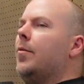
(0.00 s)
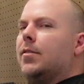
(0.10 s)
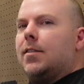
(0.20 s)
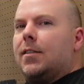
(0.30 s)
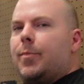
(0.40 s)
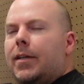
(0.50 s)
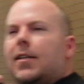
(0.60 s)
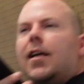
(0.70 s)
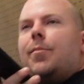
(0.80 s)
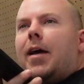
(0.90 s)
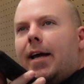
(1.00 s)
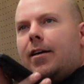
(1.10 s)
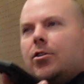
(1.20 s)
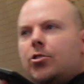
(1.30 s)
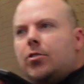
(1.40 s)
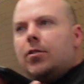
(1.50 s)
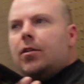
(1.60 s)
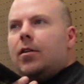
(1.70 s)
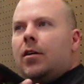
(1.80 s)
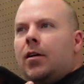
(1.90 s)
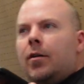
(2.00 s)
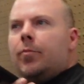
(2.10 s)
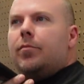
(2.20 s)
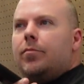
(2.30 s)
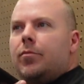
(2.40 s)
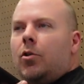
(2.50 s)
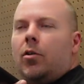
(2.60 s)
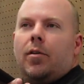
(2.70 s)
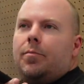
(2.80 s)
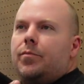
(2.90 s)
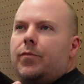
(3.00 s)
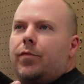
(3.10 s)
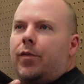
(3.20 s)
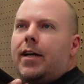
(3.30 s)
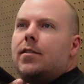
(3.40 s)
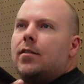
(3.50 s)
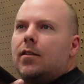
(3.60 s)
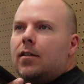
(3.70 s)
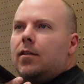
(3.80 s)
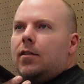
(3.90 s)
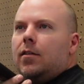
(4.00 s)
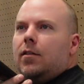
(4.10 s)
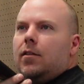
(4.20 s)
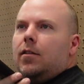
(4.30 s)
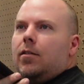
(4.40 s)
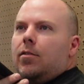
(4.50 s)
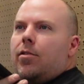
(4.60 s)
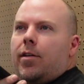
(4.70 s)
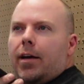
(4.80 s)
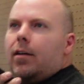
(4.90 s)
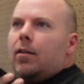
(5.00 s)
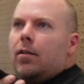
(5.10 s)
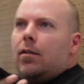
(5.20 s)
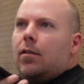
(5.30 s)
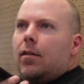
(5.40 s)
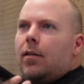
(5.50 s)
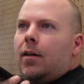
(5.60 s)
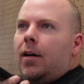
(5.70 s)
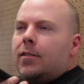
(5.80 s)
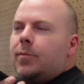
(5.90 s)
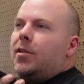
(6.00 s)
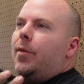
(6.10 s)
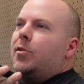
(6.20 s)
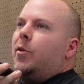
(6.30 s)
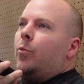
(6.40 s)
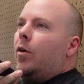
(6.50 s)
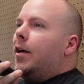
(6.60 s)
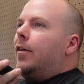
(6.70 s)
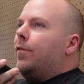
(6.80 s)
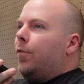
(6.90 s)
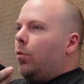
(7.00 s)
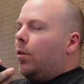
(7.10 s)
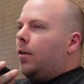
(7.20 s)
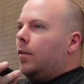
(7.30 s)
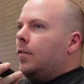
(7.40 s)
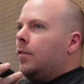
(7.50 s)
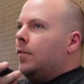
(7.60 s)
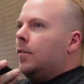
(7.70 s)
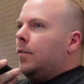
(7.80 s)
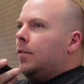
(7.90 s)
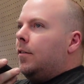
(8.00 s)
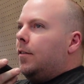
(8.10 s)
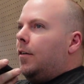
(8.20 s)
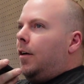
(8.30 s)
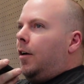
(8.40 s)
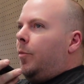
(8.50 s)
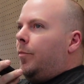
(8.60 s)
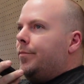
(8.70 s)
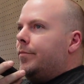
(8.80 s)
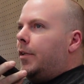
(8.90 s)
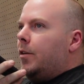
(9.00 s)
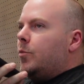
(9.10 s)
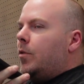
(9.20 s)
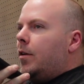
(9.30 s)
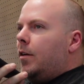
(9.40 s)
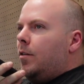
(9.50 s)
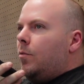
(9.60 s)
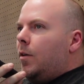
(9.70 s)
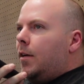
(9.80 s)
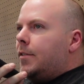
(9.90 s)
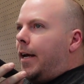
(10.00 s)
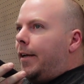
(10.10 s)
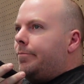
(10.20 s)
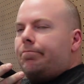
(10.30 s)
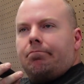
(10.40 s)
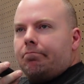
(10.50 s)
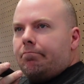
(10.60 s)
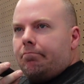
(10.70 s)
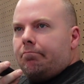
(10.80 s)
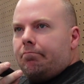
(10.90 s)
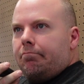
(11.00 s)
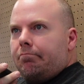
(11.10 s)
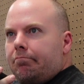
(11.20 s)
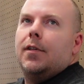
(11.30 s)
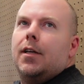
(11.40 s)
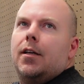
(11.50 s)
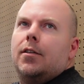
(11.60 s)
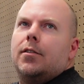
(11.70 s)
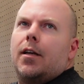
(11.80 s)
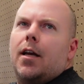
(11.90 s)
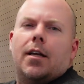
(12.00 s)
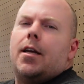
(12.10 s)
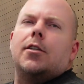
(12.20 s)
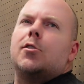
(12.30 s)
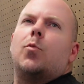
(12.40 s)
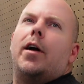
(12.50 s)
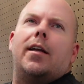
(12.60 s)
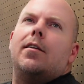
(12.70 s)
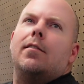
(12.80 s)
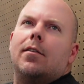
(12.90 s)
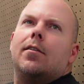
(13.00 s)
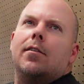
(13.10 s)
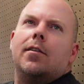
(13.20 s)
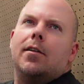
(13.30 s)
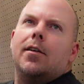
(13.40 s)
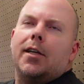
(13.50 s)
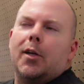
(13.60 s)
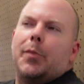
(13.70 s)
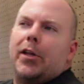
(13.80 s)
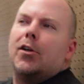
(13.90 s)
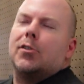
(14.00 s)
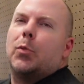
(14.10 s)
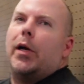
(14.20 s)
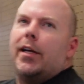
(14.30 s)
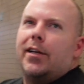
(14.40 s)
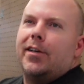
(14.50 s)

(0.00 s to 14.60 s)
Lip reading: was expecting a package or freight thing sometime between 1 and 4. And I was wondering where it's at. It's like, yeah, just wait. It'll be there, just wait.